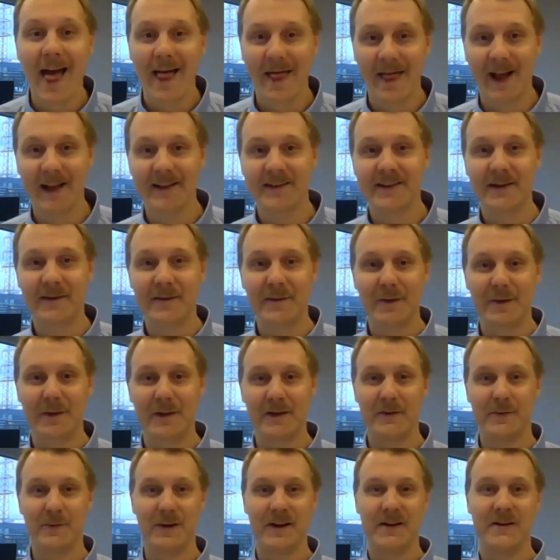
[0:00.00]
That's it for
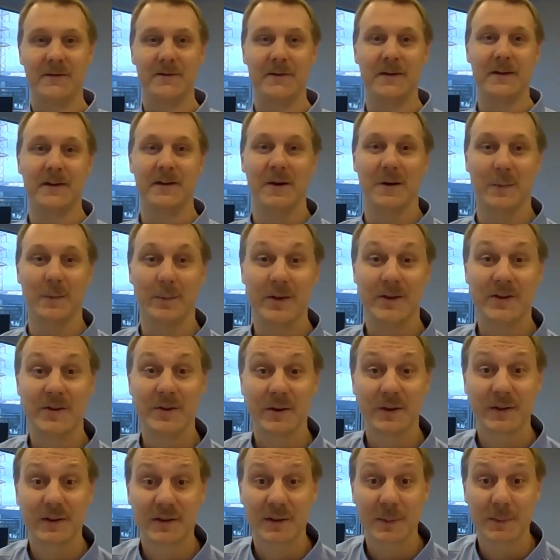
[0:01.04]
this week's video. Be
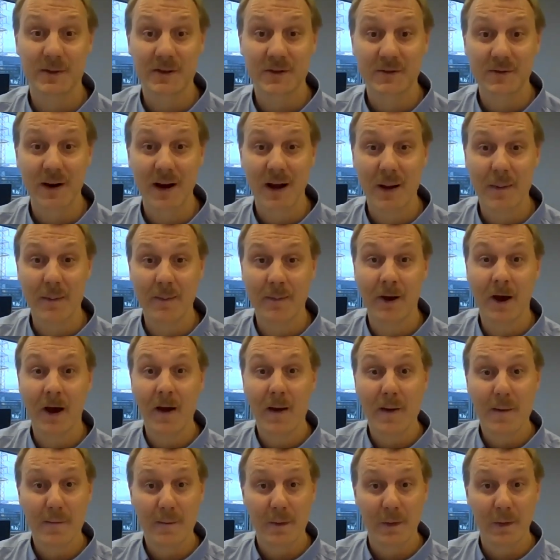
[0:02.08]
sure to subscribe
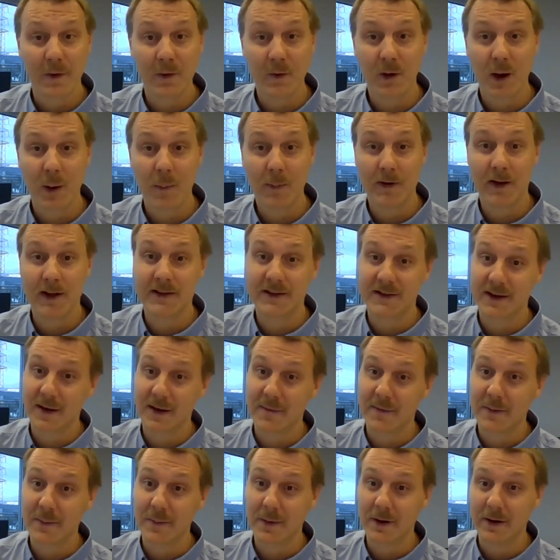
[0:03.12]
for new updates
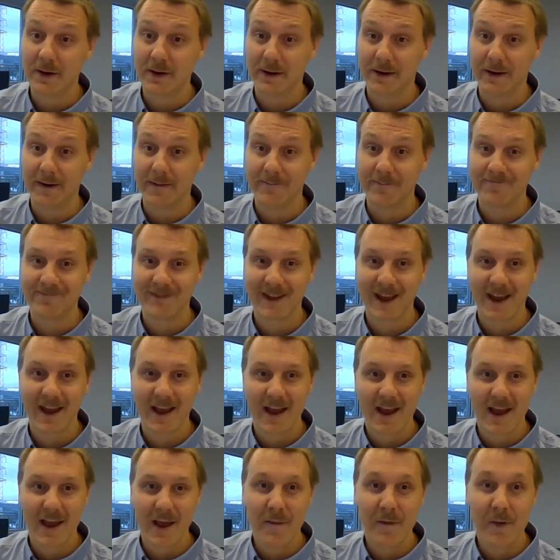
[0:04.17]
every Monday.
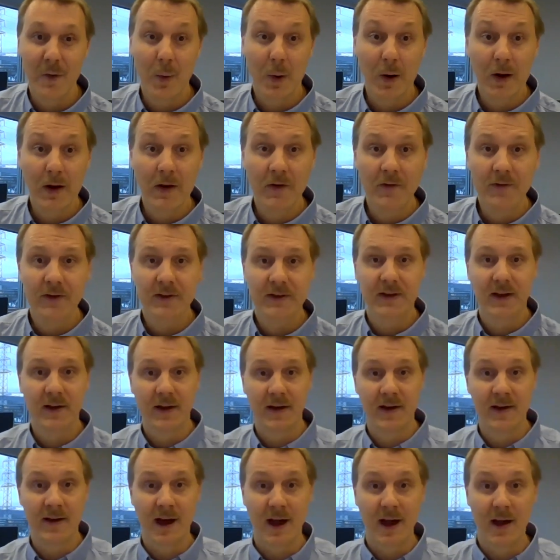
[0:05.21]
If you are
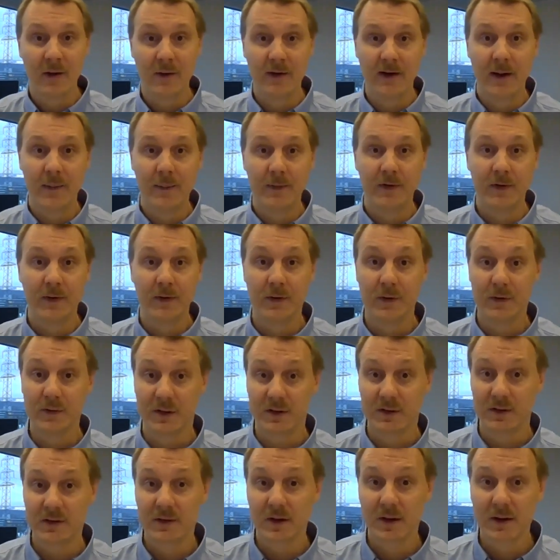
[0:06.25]
interested in how Neptune
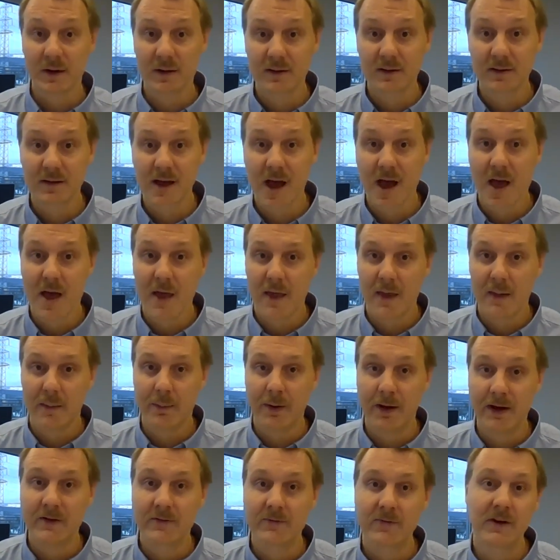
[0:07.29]
uses Starks, the
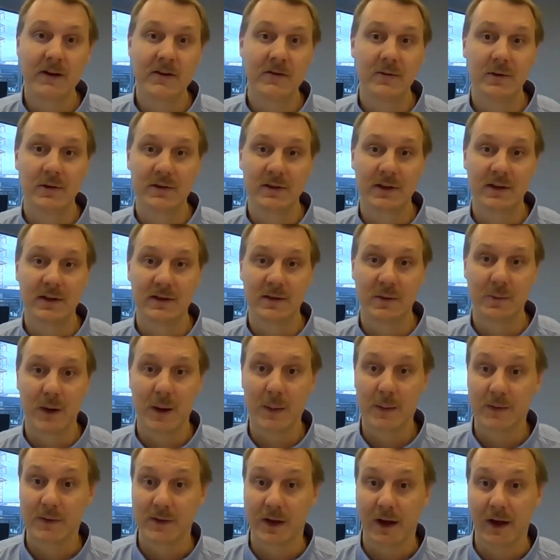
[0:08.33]
best resource is the
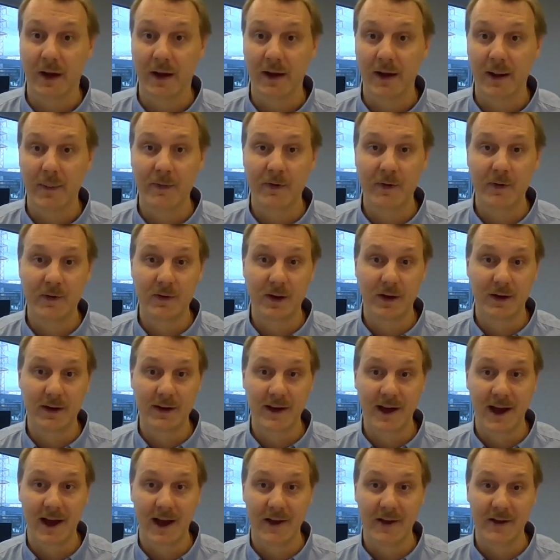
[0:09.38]
website,
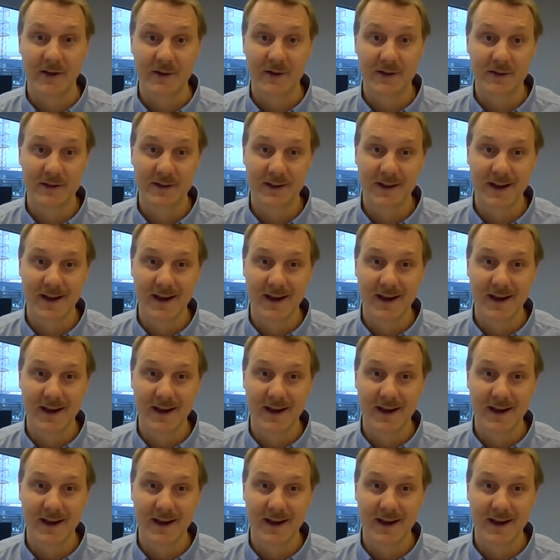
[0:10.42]
neptune.cash.